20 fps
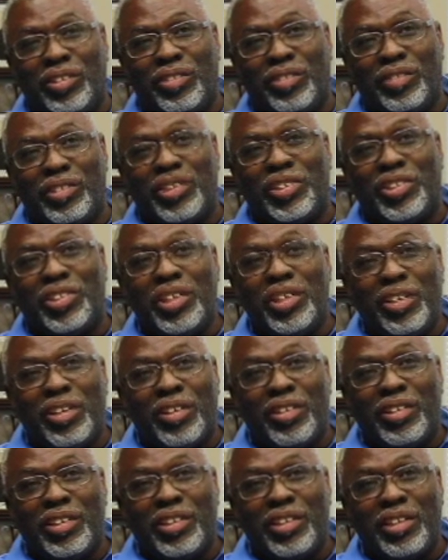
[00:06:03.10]
the
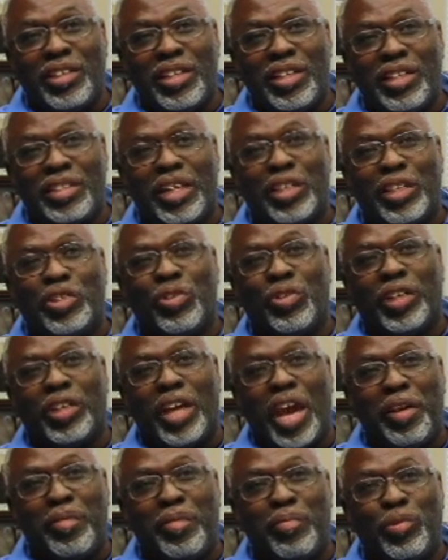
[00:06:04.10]
center is that you've
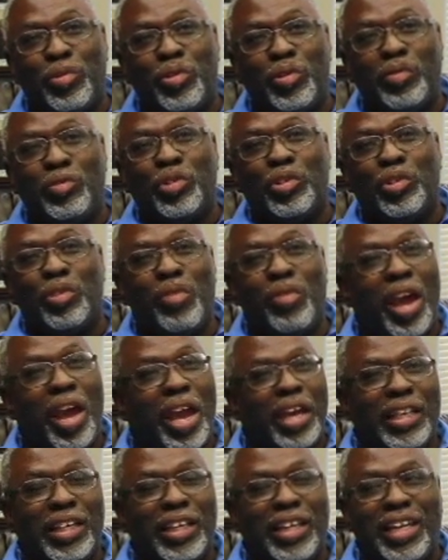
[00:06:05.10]
got to move to the
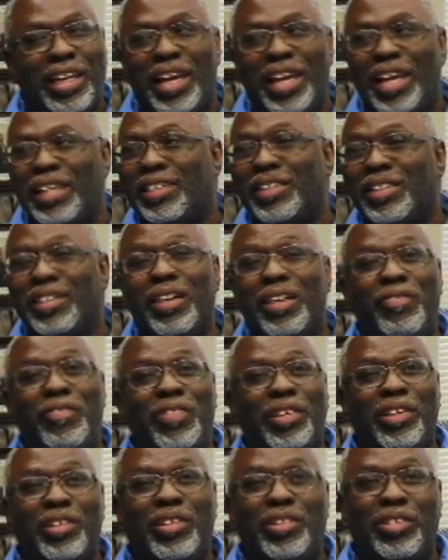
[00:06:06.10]
right. It has
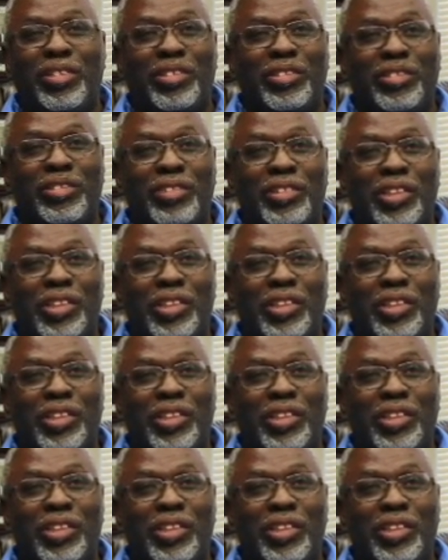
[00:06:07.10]
nothing to do